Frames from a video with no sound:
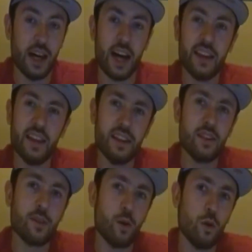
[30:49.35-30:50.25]
I think
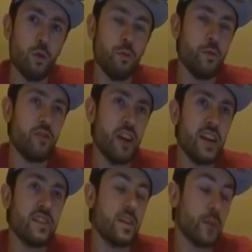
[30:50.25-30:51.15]
this whole
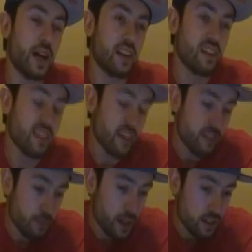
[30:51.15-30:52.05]
change in the
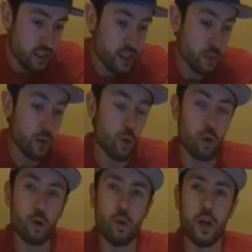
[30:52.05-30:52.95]
monetization policy with the
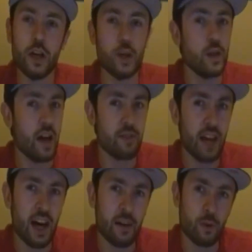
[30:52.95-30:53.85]
whole, you have to
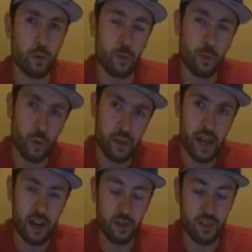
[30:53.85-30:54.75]
have over
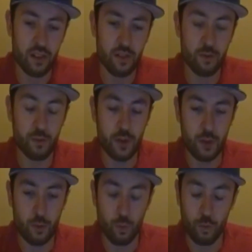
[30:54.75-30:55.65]

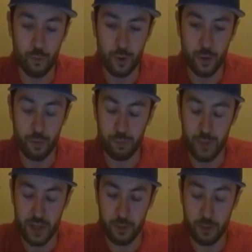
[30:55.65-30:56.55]
4,000
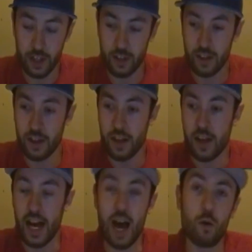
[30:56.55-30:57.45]
like,
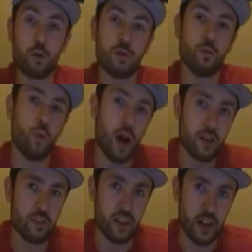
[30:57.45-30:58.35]
hours of
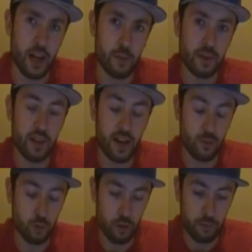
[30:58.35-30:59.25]
watch time in the
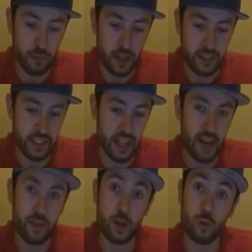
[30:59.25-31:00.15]
last 12 months and
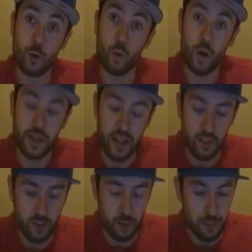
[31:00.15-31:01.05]
having over
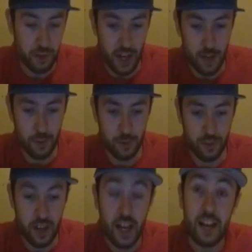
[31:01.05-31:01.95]
1,000
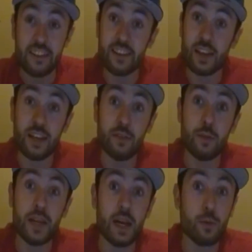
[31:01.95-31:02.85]
subscribers to even
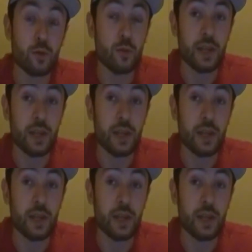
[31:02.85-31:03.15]
be able to